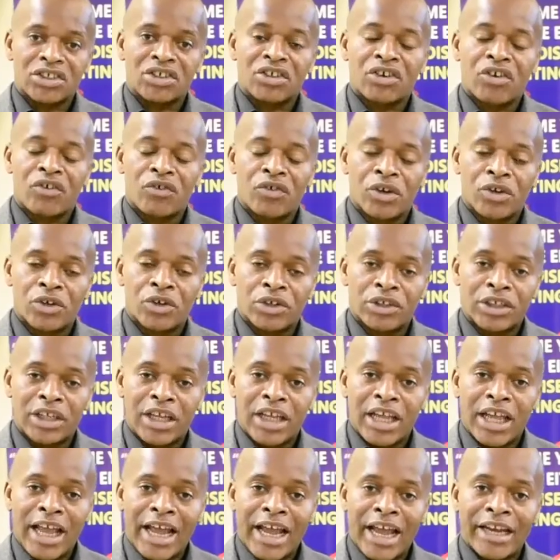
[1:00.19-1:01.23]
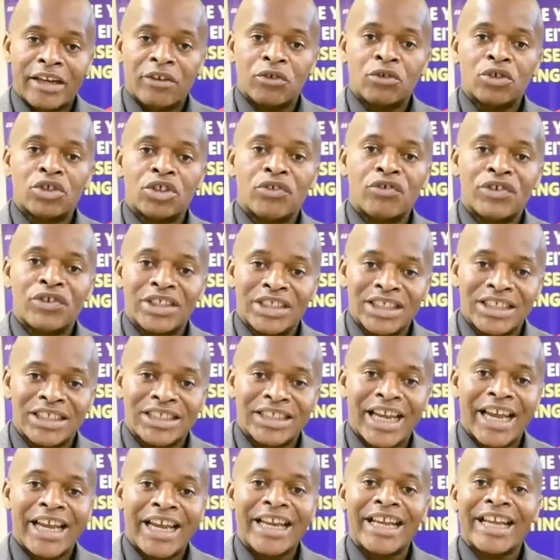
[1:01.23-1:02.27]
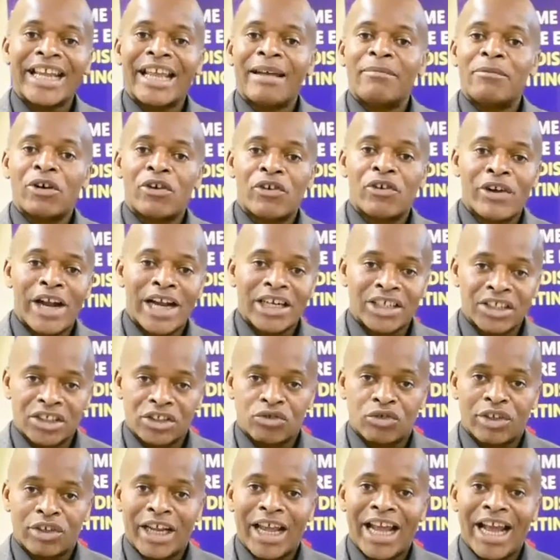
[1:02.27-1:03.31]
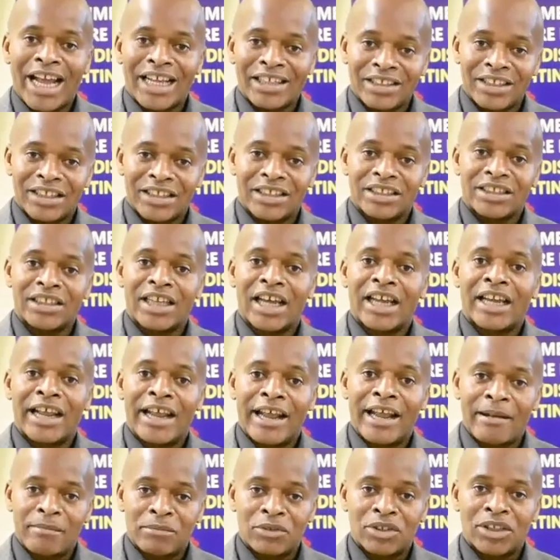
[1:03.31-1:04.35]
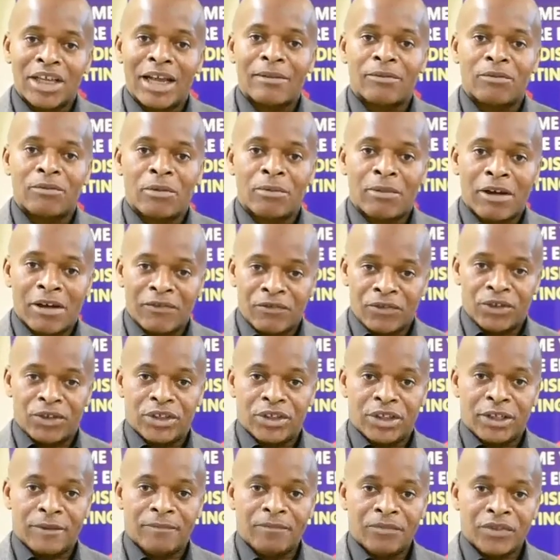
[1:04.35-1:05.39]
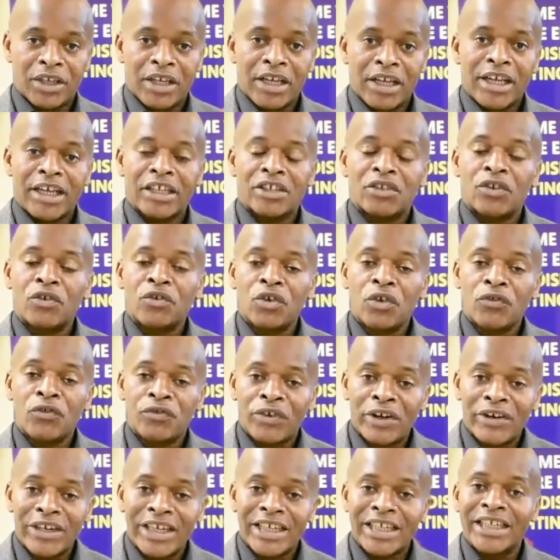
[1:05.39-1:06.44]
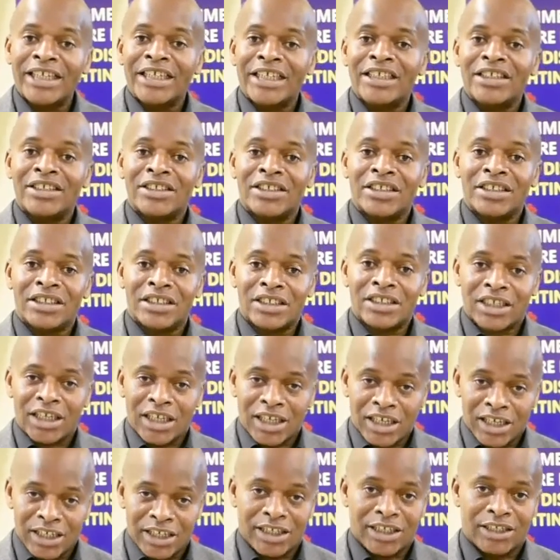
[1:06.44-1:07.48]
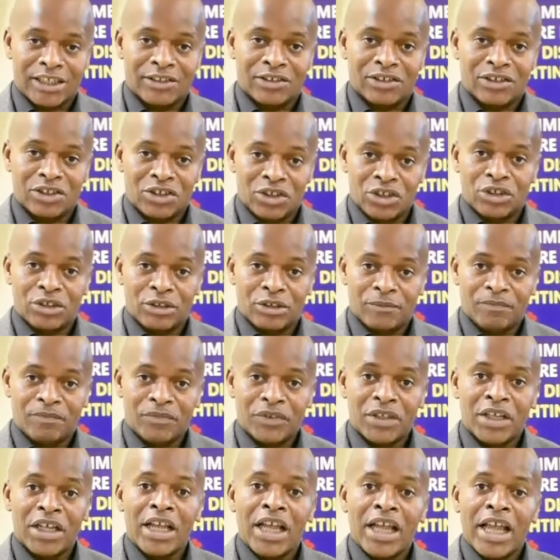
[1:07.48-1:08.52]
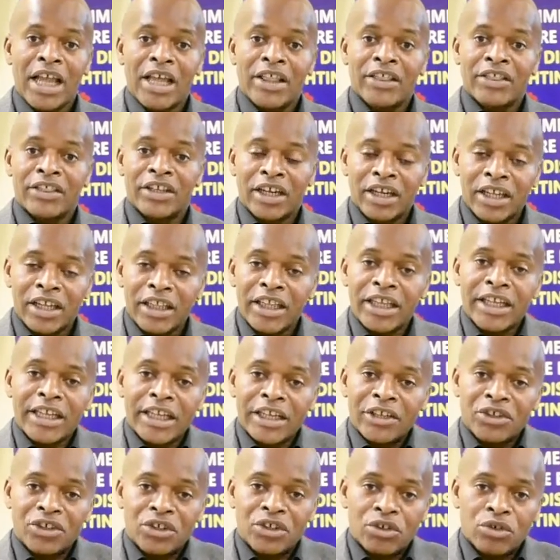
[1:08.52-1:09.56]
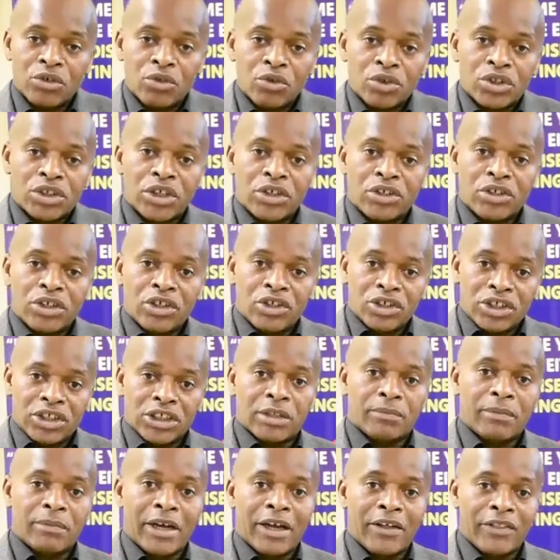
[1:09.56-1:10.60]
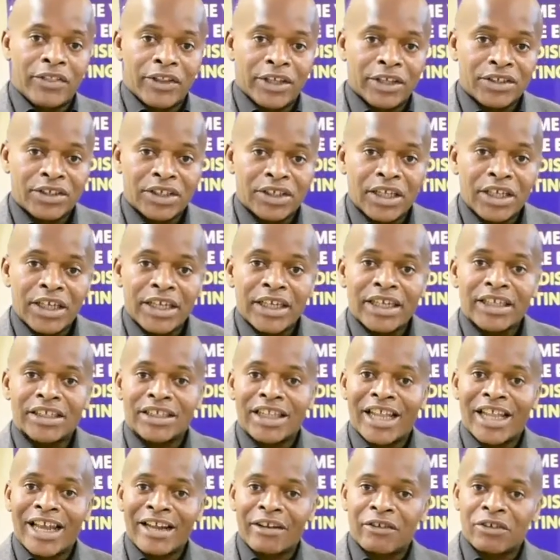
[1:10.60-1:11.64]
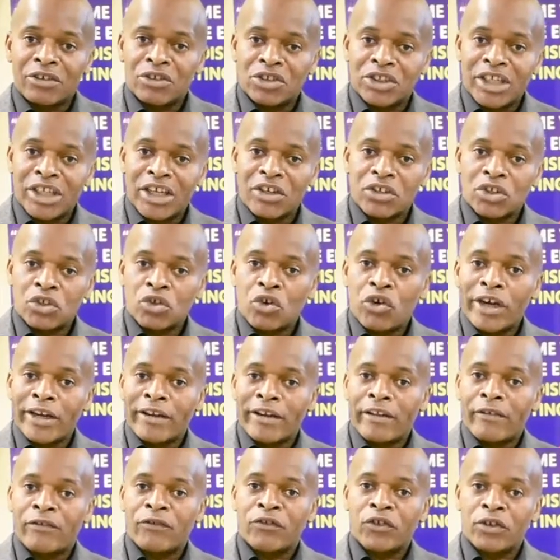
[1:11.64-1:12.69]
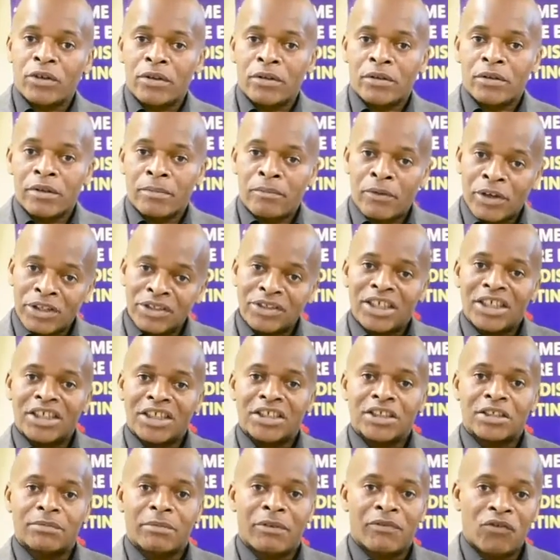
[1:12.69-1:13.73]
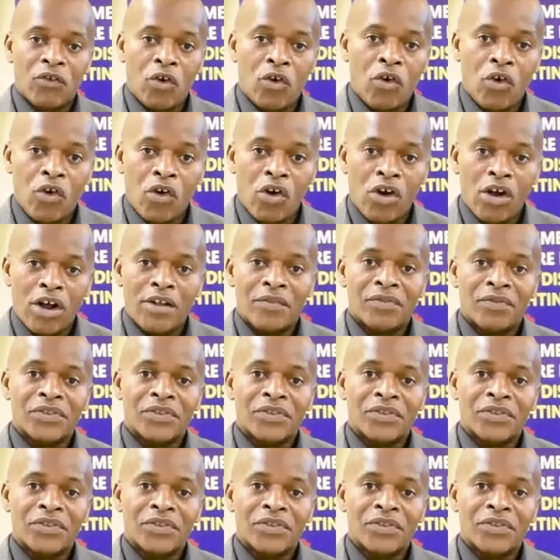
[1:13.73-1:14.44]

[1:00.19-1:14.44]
doesn't corrode, and it also resists any chemical reactions with the acids and enzymes from our food. It's also very easy to clean too. The other thing that you should also notice about this is, like you saw in the presentation before,